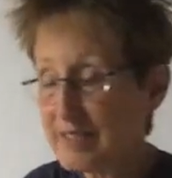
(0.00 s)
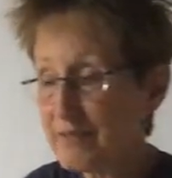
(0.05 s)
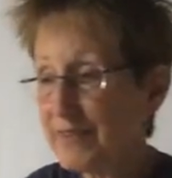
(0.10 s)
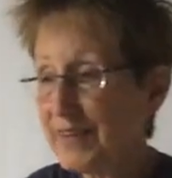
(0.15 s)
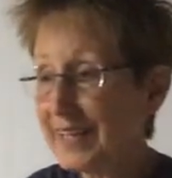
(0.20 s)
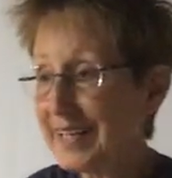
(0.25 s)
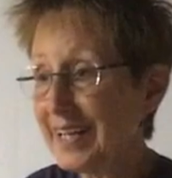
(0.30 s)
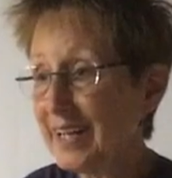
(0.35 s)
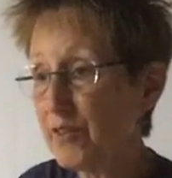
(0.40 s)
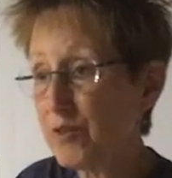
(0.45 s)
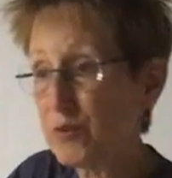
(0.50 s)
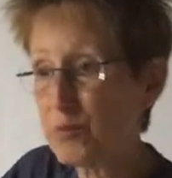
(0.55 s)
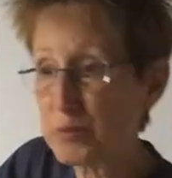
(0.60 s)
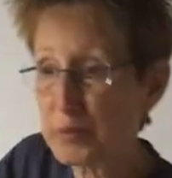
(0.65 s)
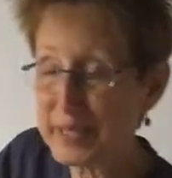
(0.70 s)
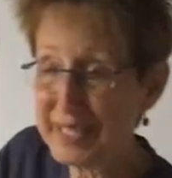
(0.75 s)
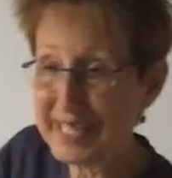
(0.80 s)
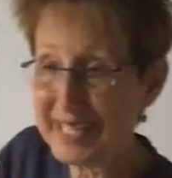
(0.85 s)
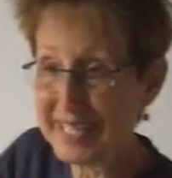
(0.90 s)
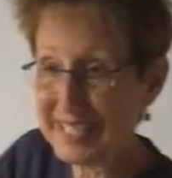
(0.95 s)
If I get
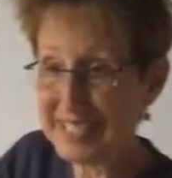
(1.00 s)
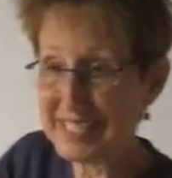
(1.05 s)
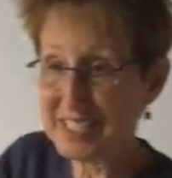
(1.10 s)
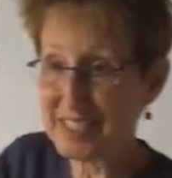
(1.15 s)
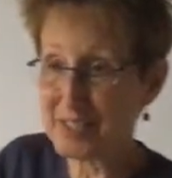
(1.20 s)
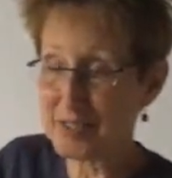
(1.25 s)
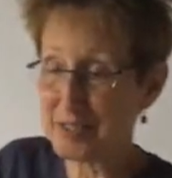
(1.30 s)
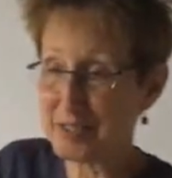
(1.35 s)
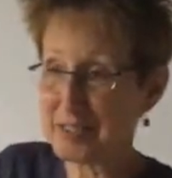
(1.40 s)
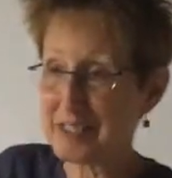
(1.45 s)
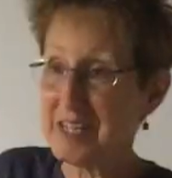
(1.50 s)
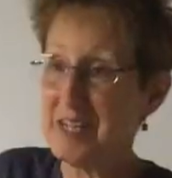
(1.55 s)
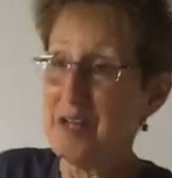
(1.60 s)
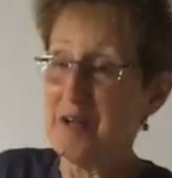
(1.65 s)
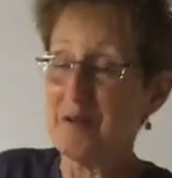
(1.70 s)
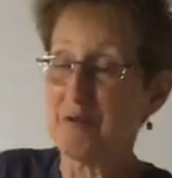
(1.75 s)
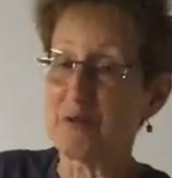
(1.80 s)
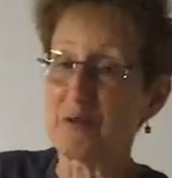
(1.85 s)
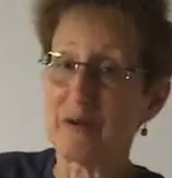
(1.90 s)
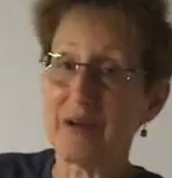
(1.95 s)
3 answers
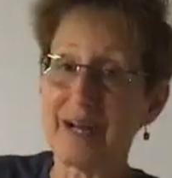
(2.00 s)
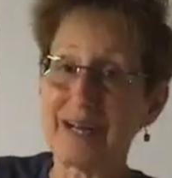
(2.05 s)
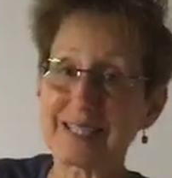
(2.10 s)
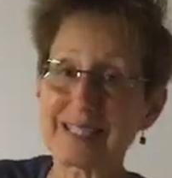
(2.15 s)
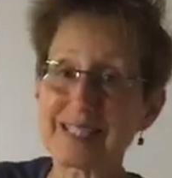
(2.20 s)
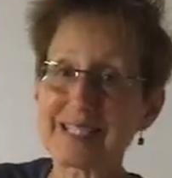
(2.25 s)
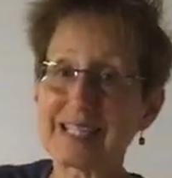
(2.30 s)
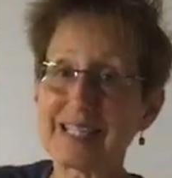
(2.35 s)
for x,